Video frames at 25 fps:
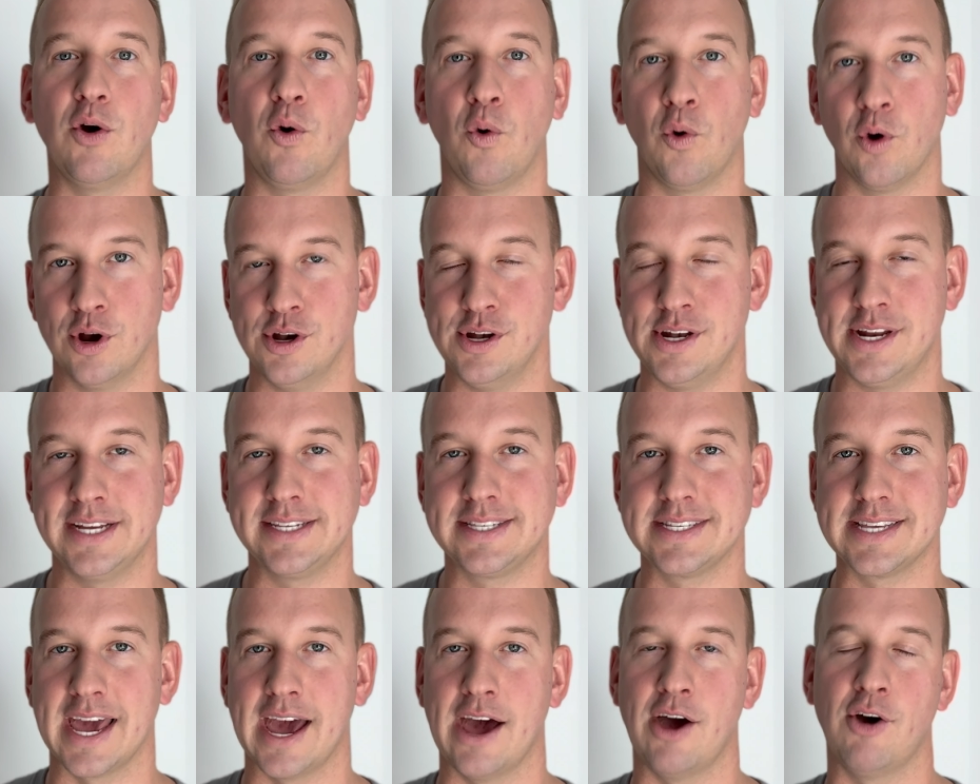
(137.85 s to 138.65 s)
or
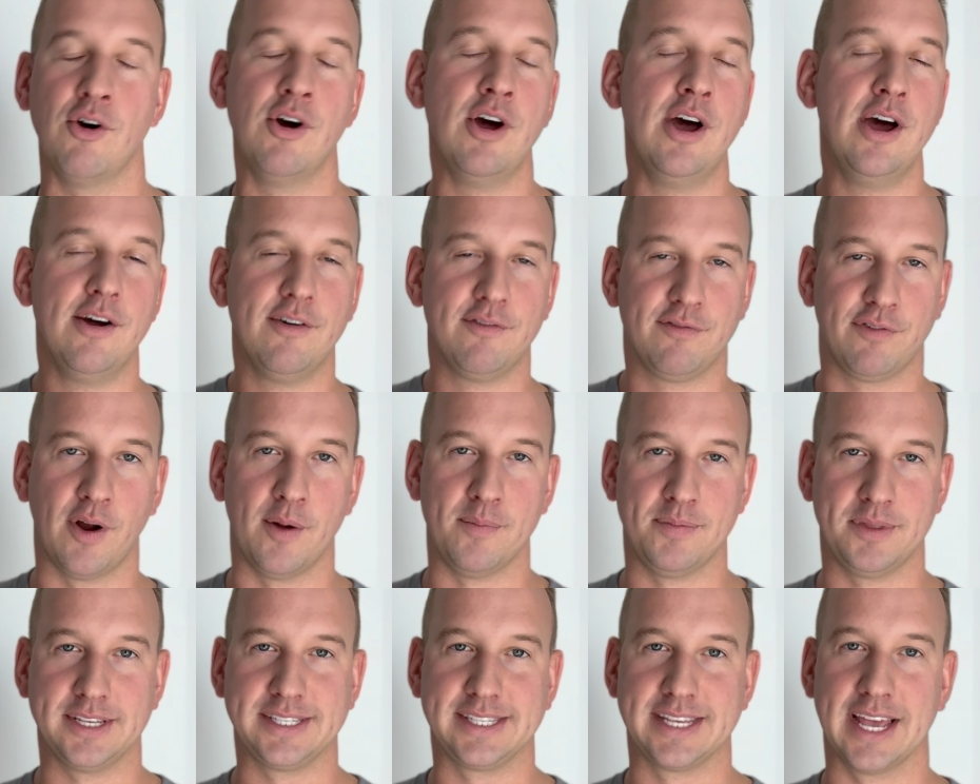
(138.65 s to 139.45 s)
discount
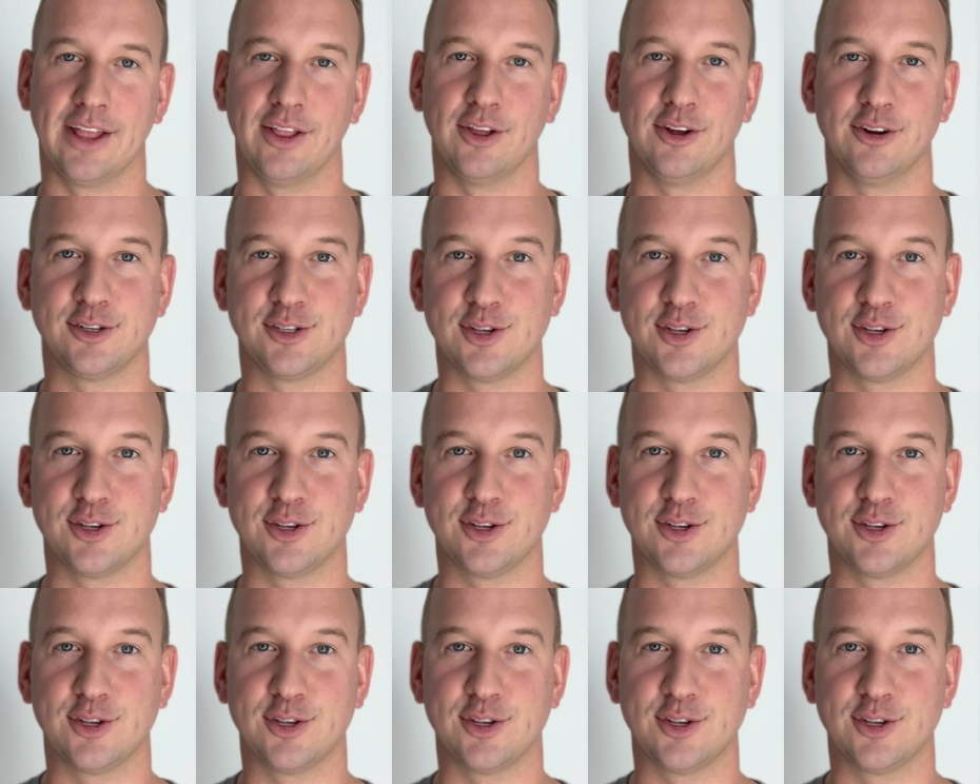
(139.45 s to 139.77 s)
from the seller.